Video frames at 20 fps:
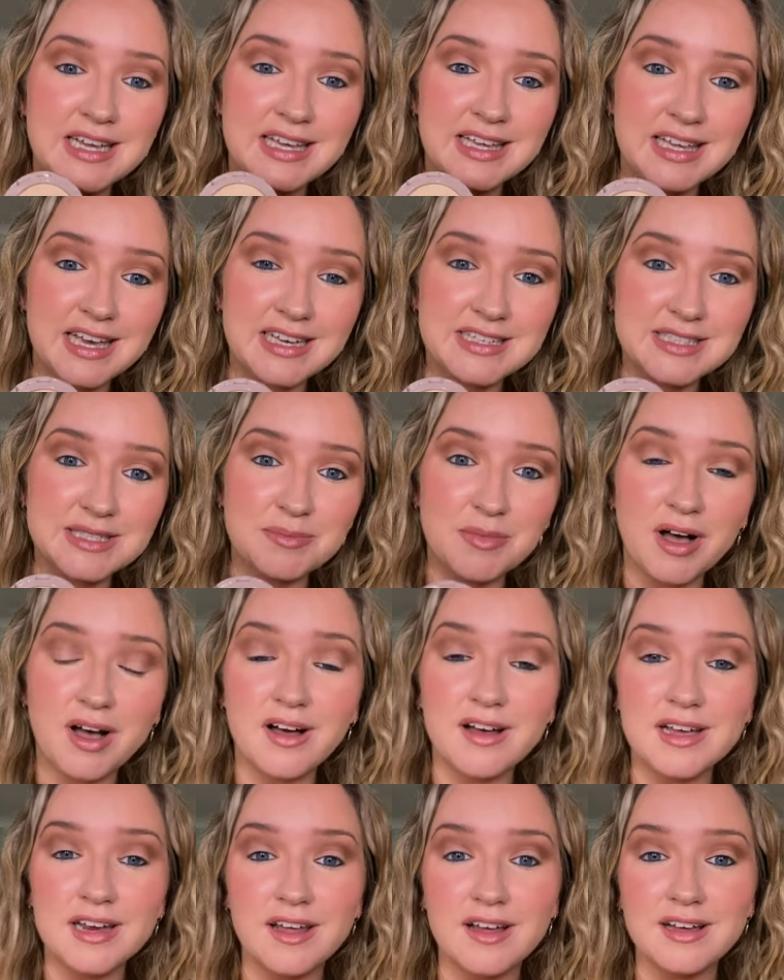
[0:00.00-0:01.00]
get some
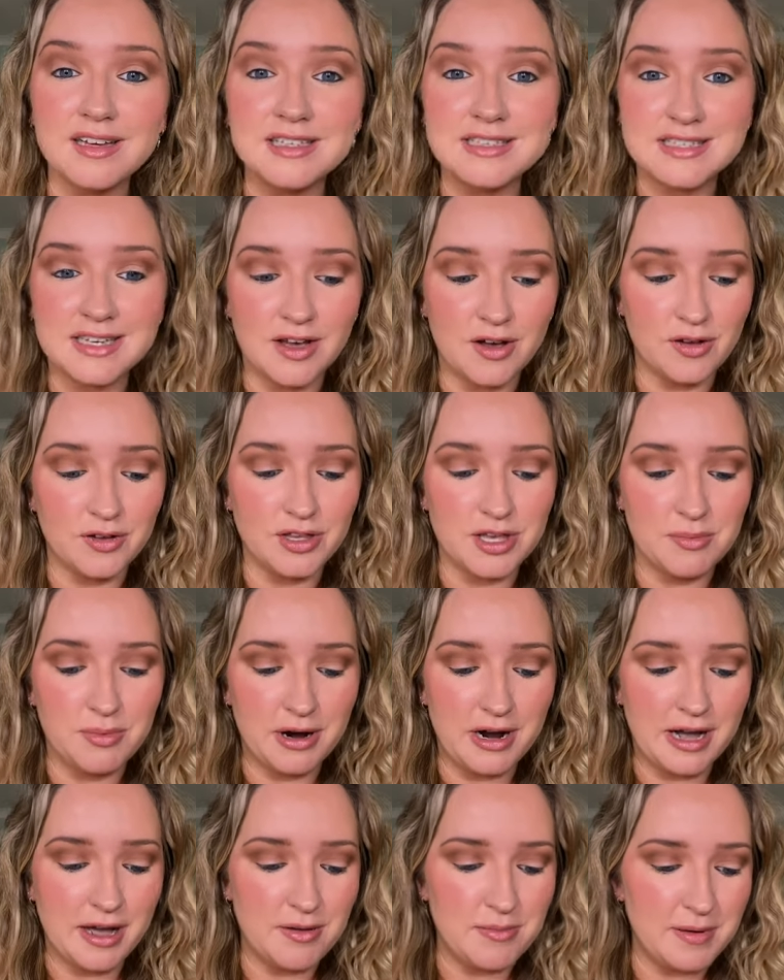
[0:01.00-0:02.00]
highlighter on your
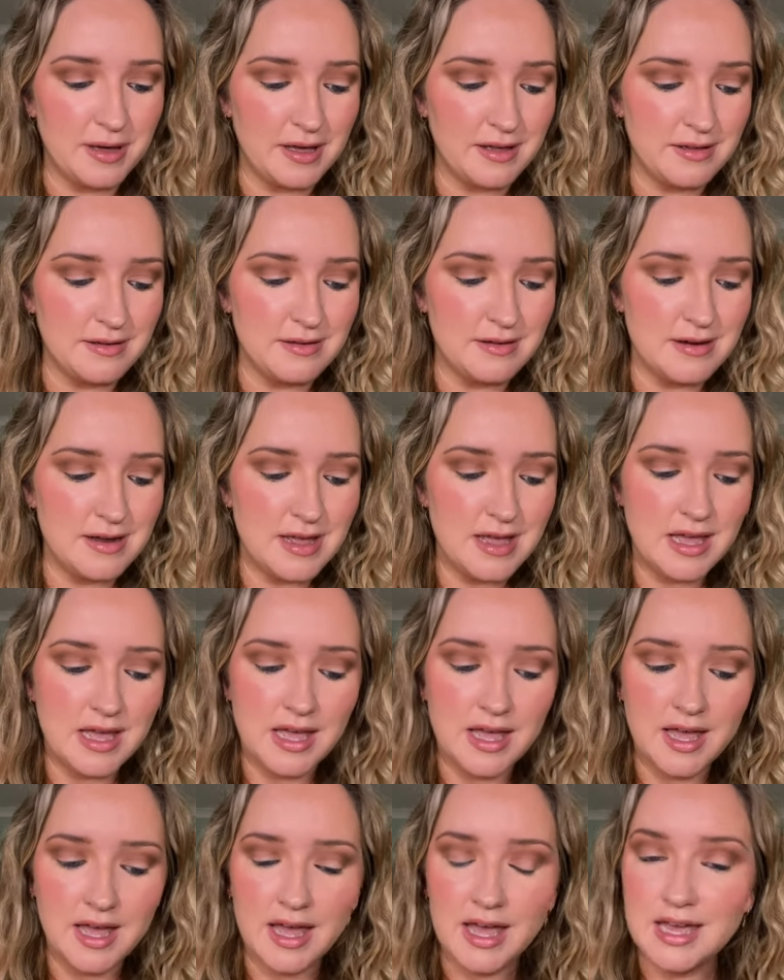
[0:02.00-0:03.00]
brow bone.
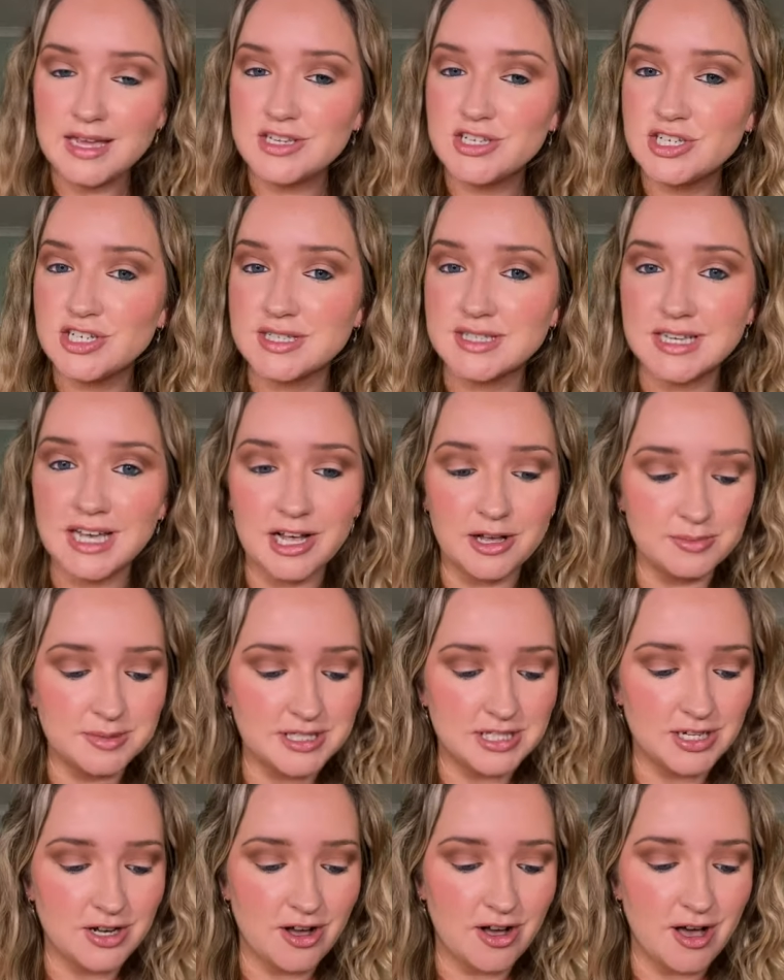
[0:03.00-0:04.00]
It just helps
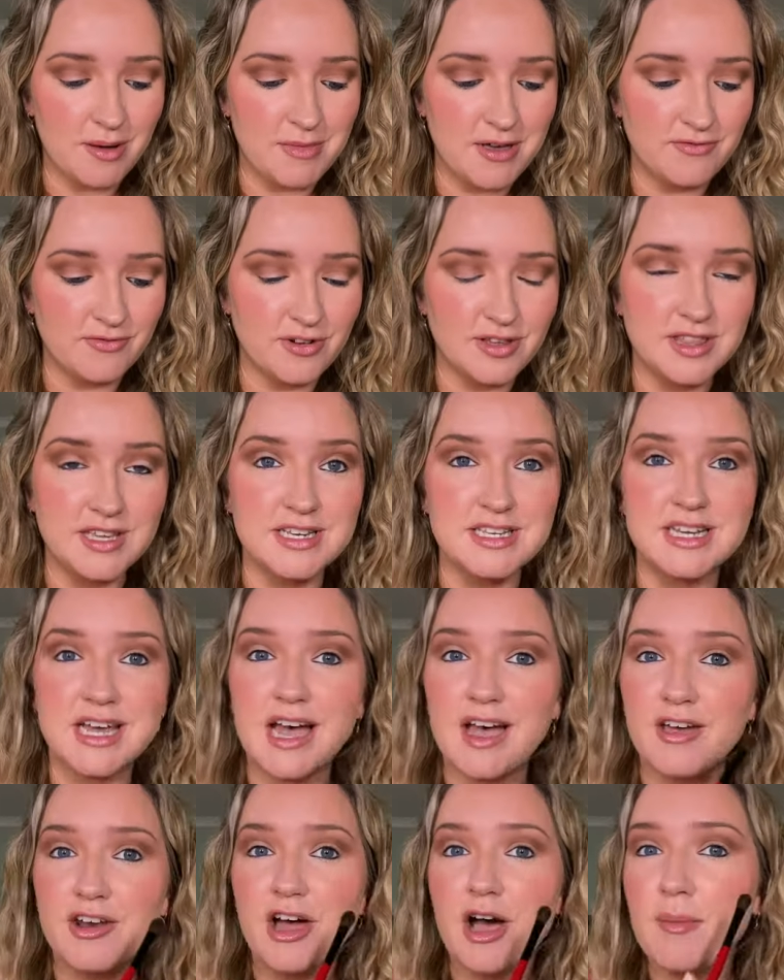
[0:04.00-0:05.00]
to calm everything
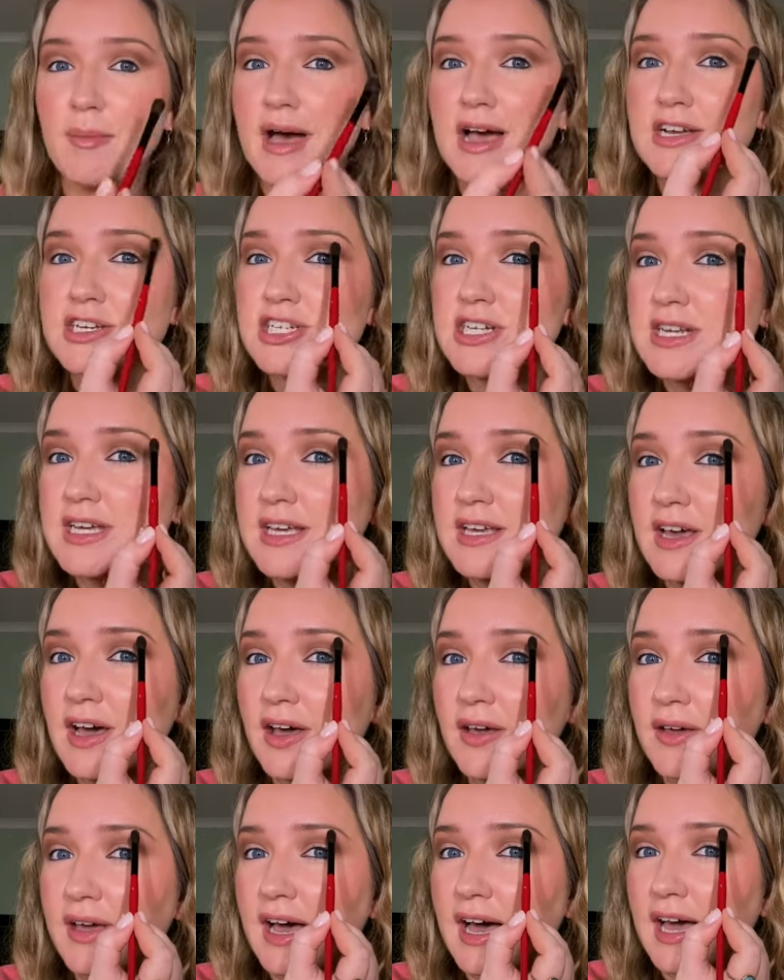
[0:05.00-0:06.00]
down. I'm actually
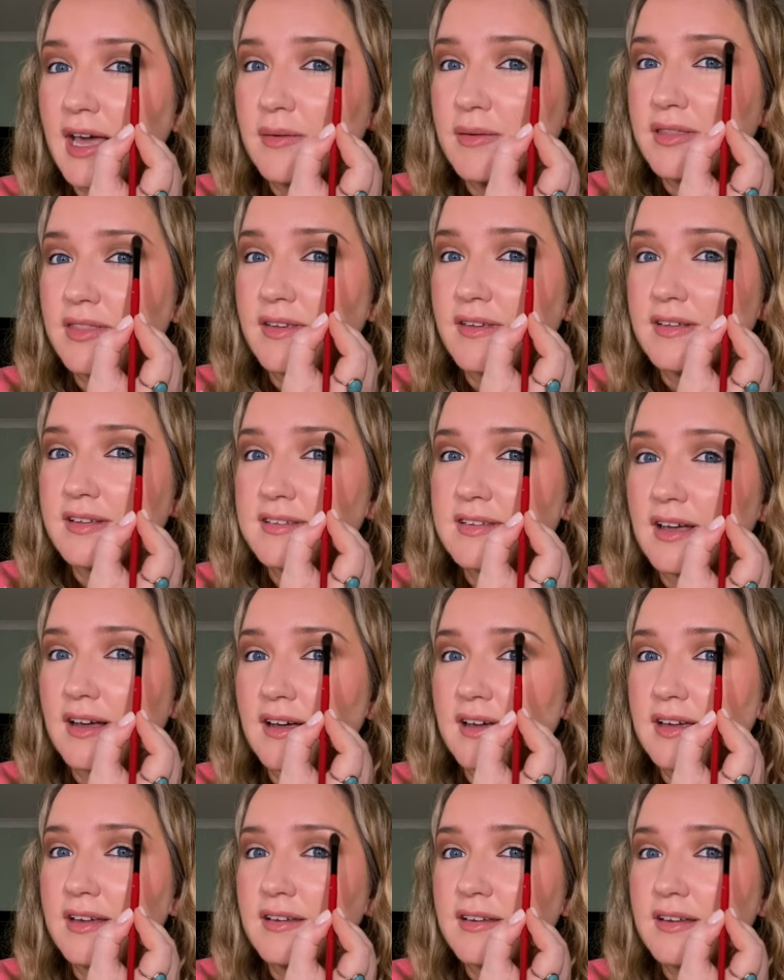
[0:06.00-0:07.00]
okay with this
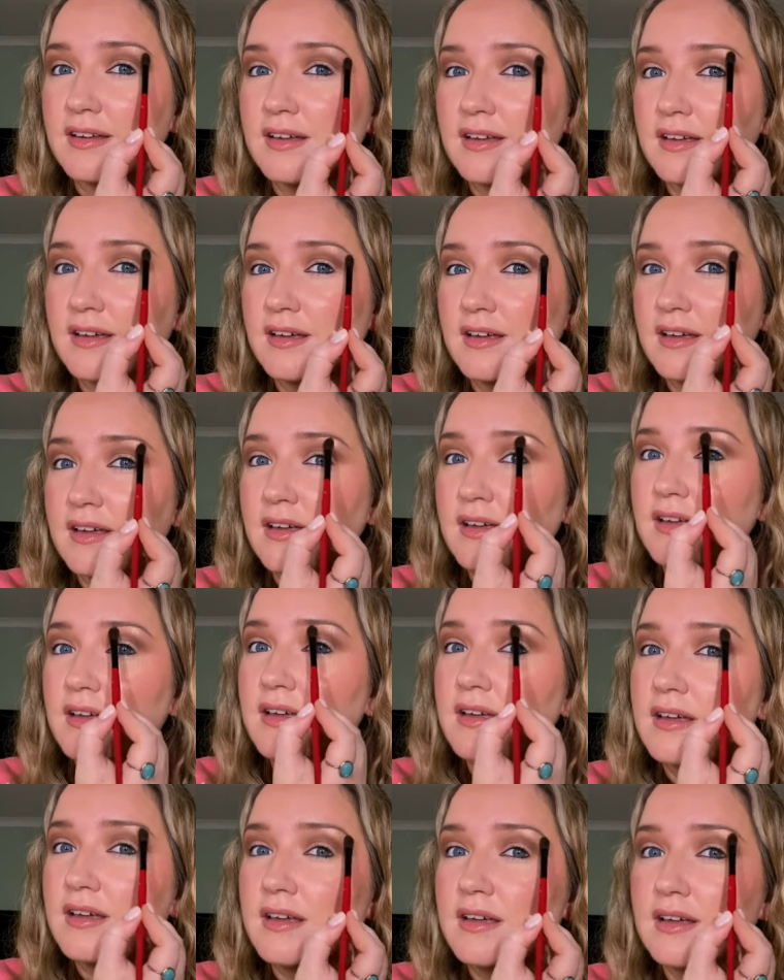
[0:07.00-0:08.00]
side.
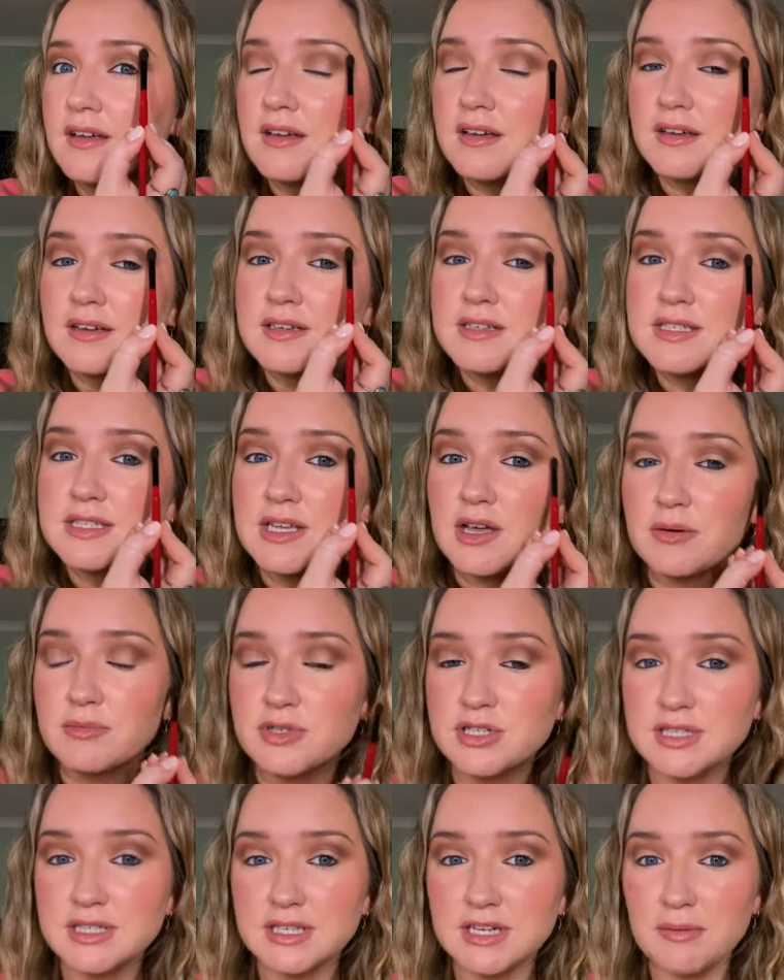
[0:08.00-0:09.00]
So I'm
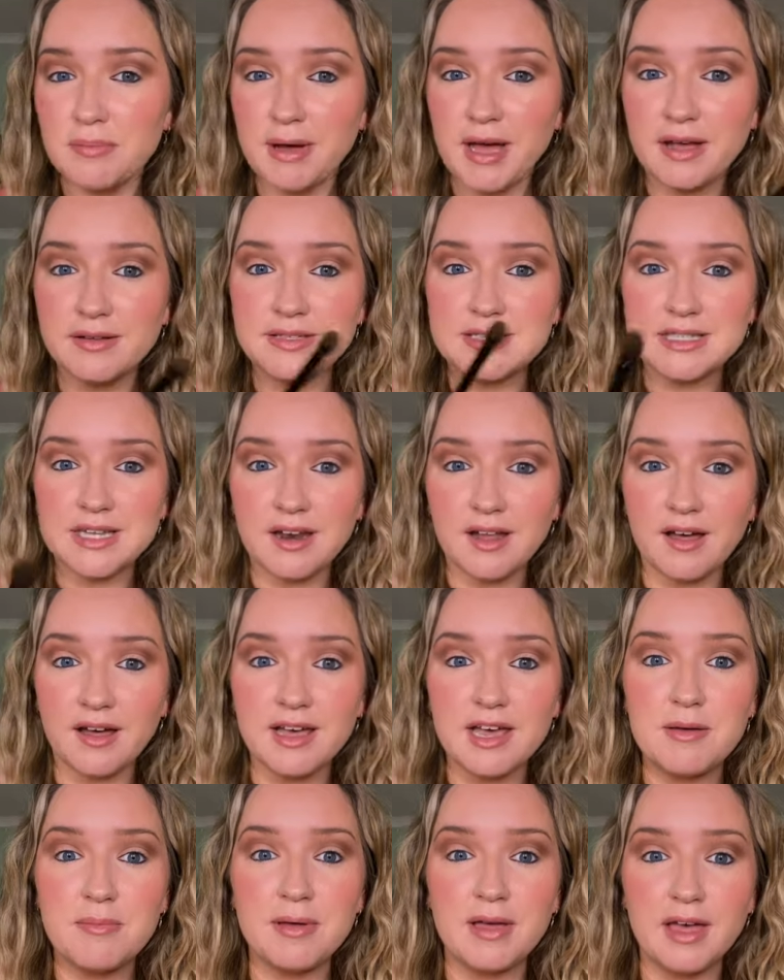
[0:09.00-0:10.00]
just gonna bounce the
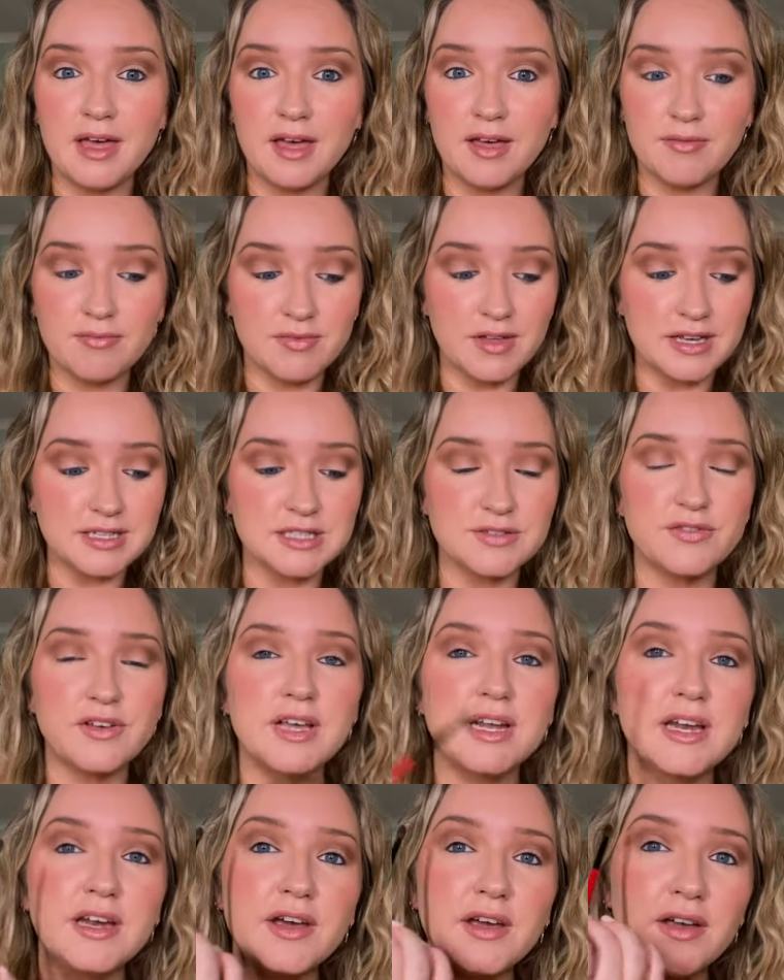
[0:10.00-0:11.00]
light a bit. That's
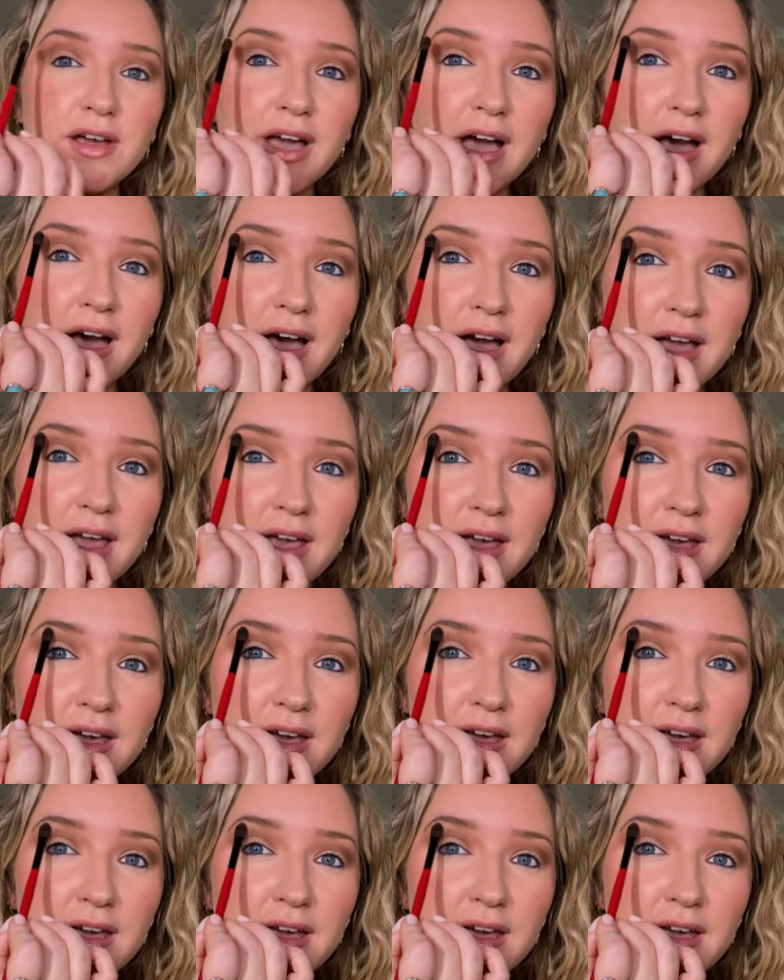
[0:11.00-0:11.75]
feeling okay.